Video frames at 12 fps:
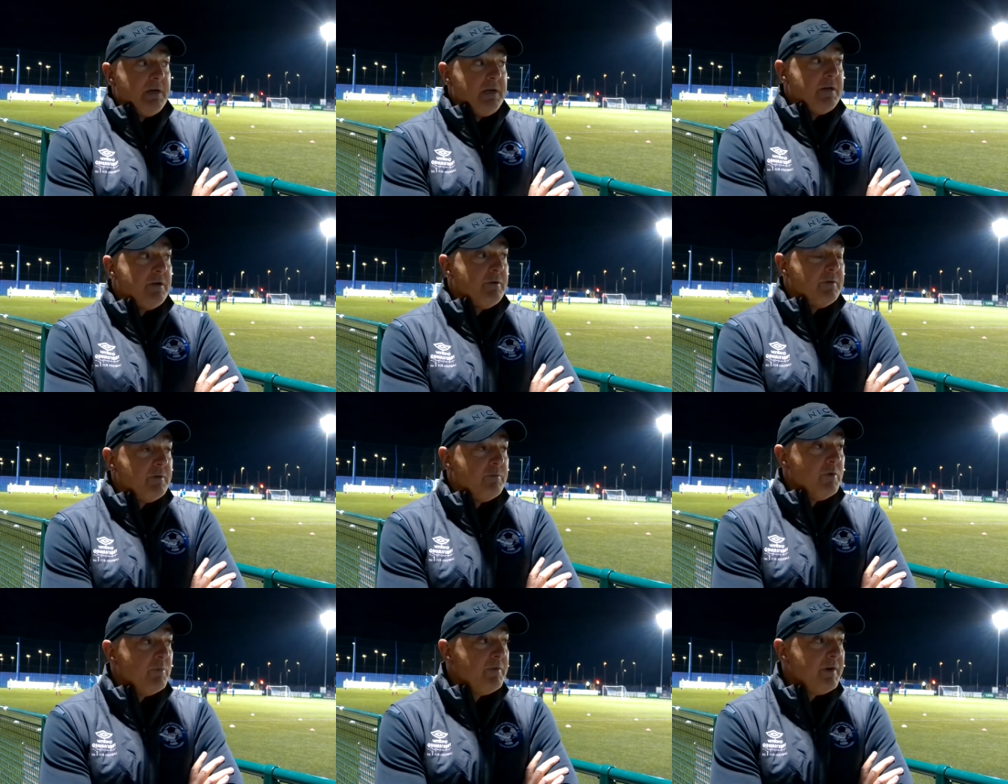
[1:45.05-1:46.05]
You know, the
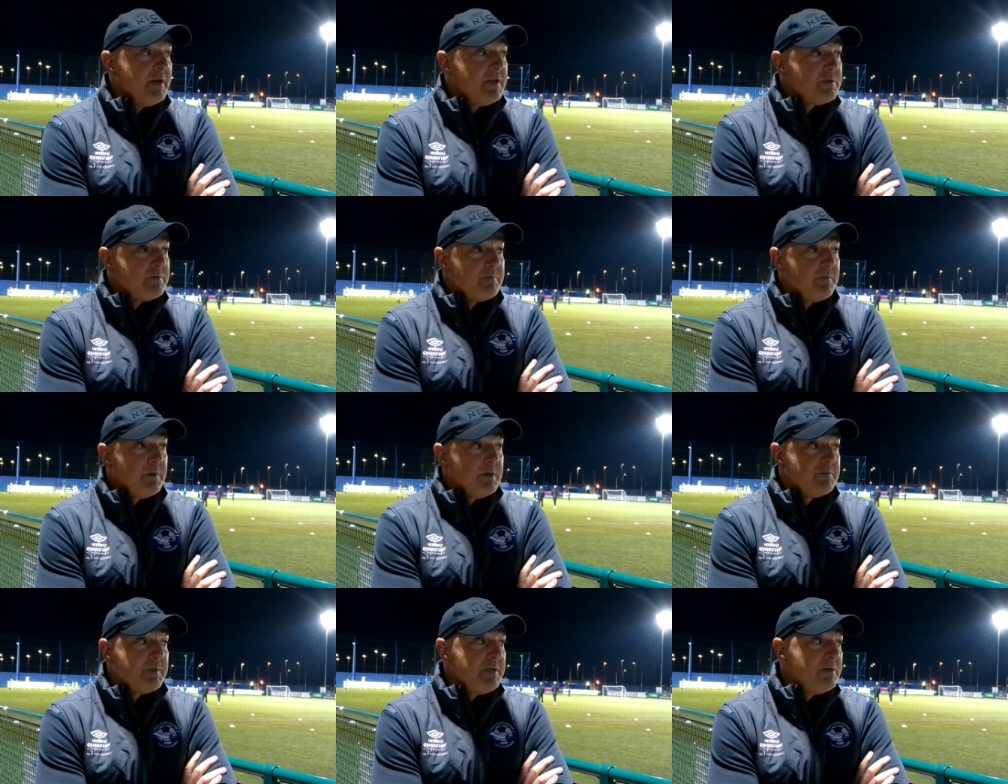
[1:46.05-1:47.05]
run we've had
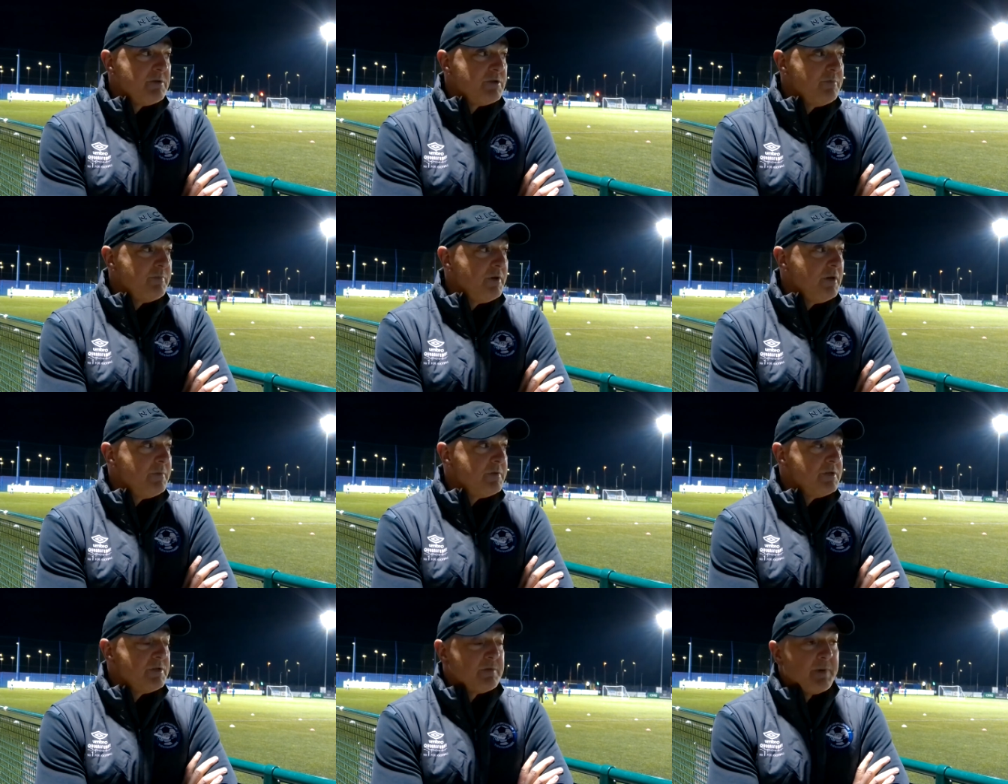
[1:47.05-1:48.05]
has been superb
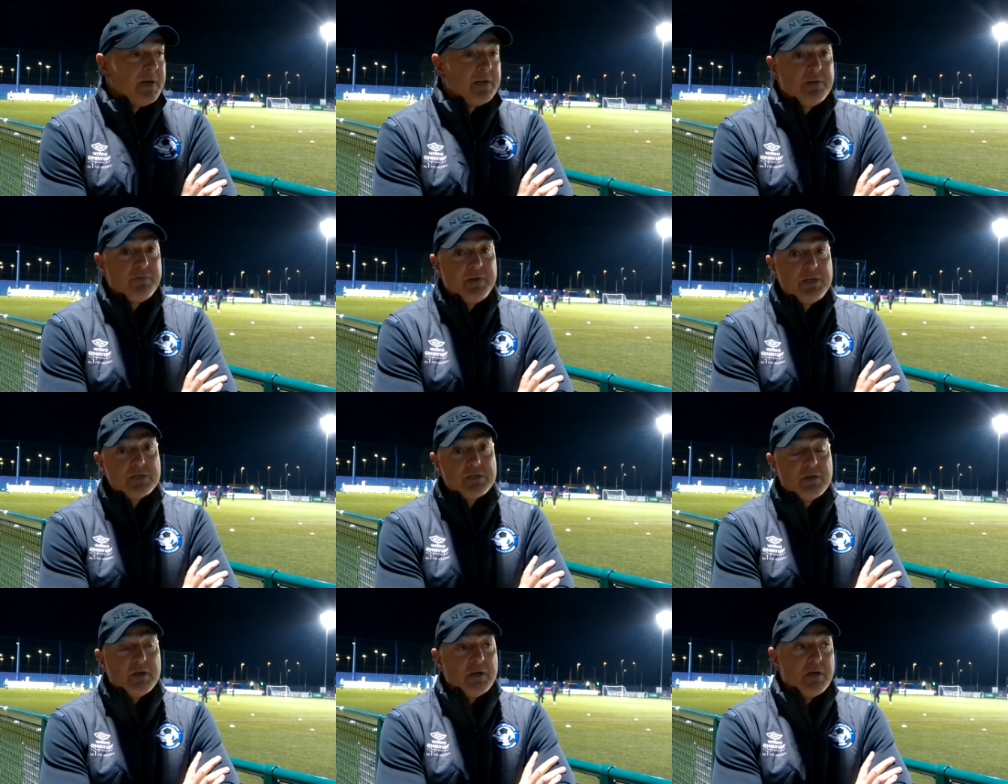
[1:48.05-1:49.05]
since the bang of defeat,
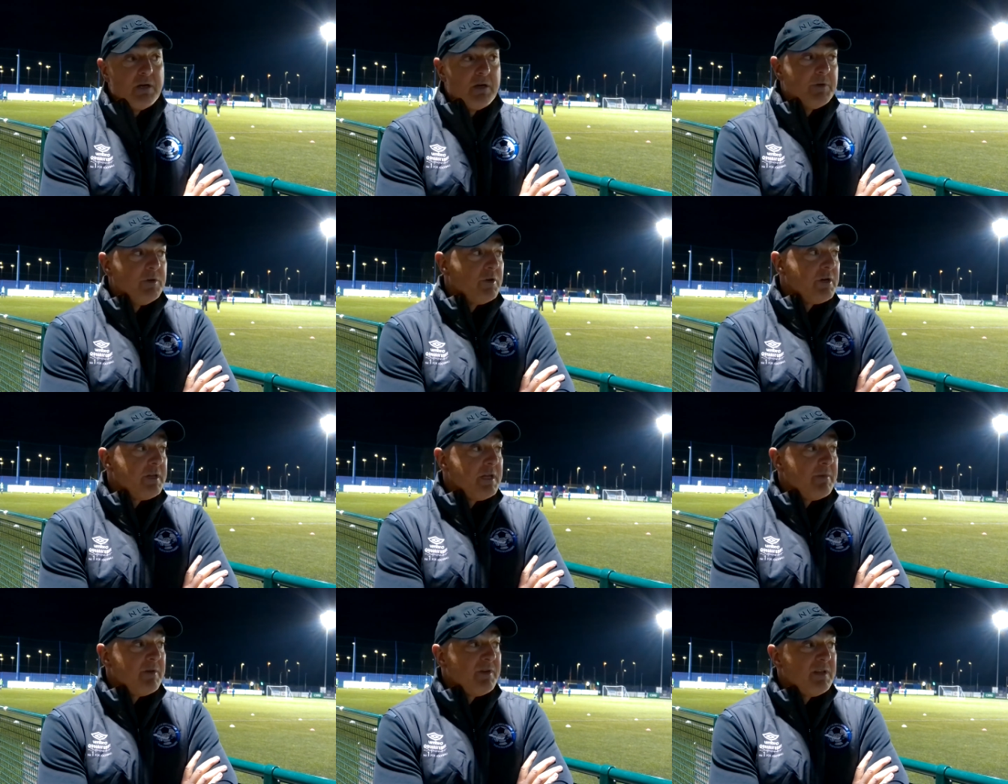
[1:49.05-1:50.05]
but looking at
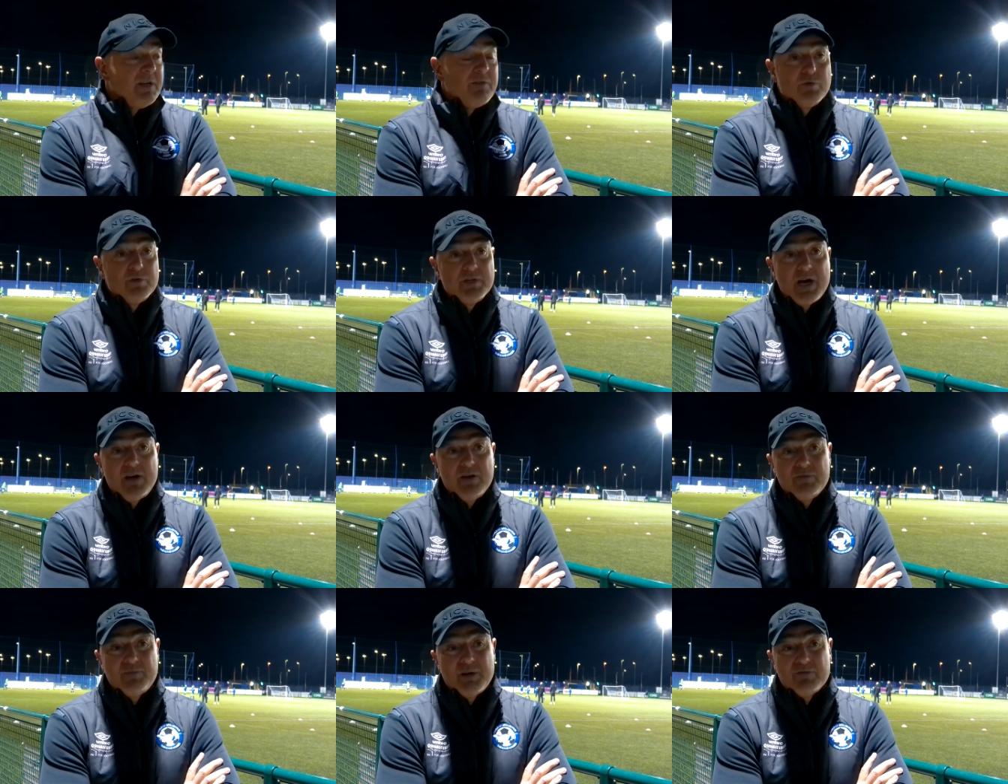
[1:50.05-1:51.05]
them, I think they've won 9
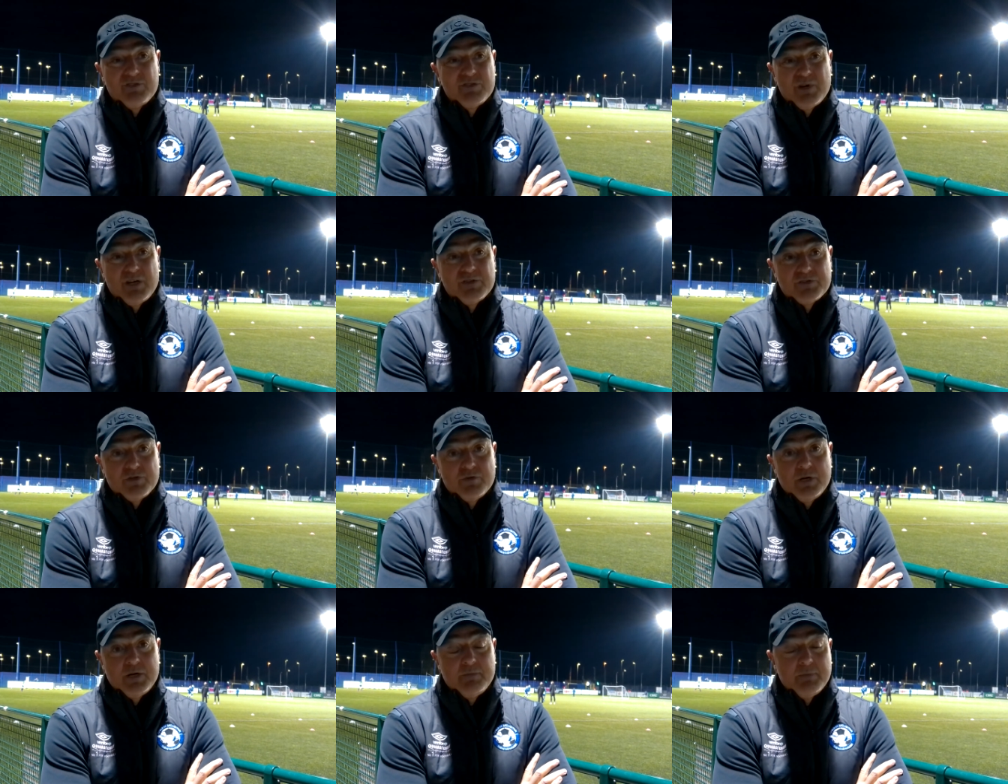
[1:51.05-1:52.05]
on the bounce as well,
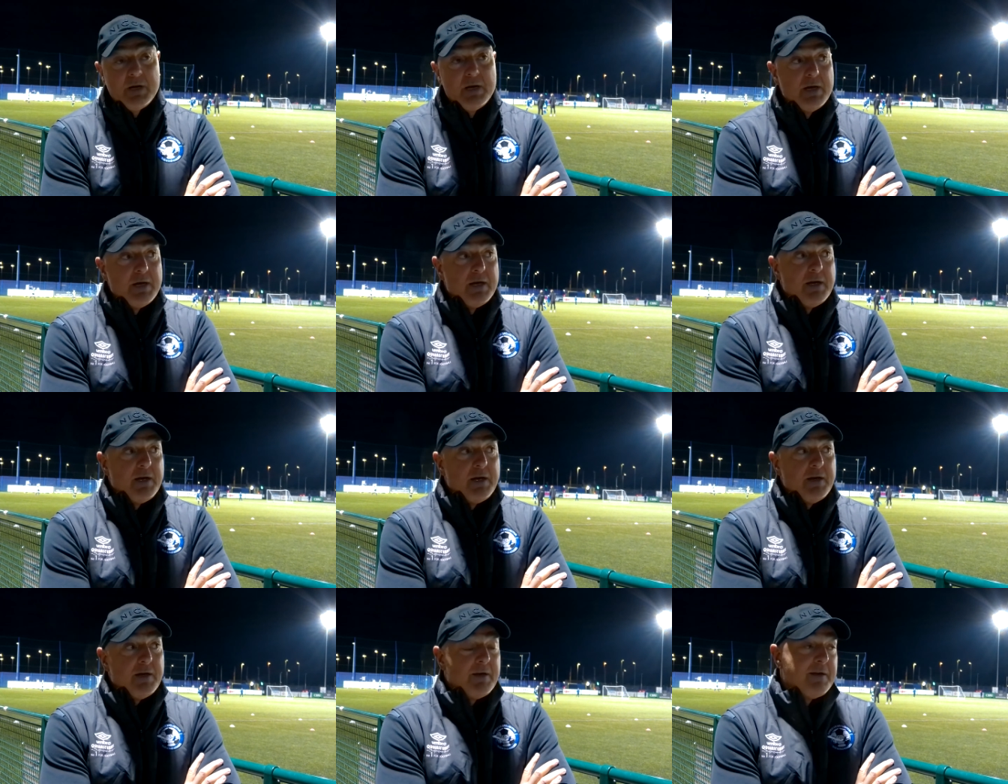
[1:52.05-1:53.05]
so
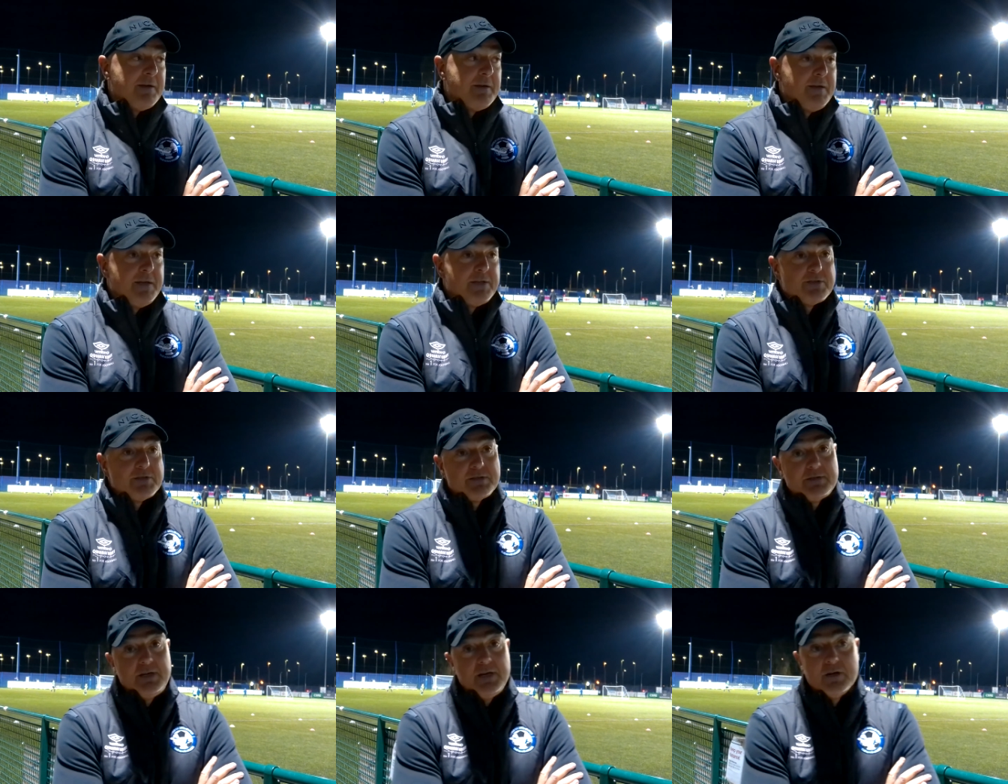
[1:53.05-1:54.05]

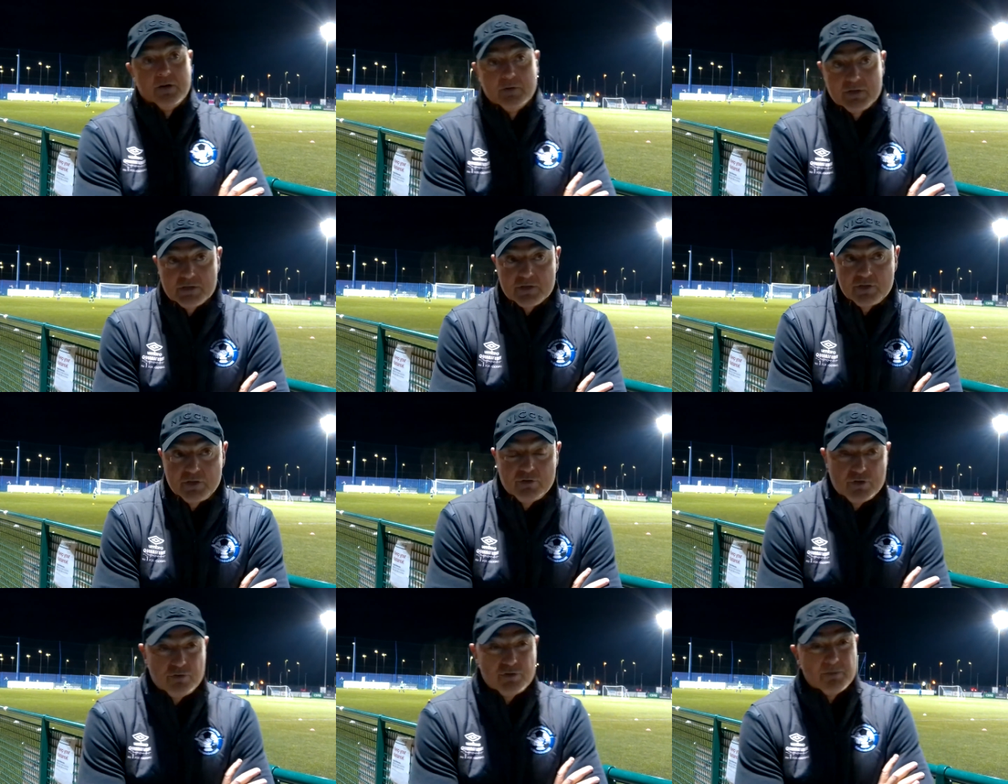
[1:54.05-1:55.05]
it's
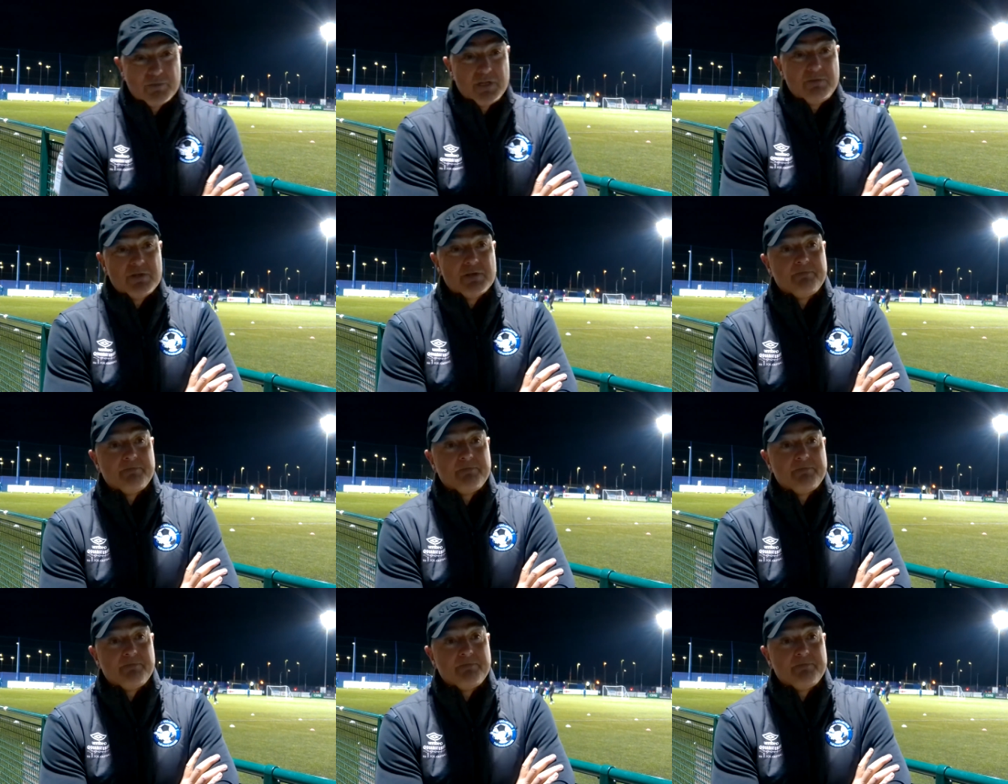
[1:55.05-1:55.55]
two top teams.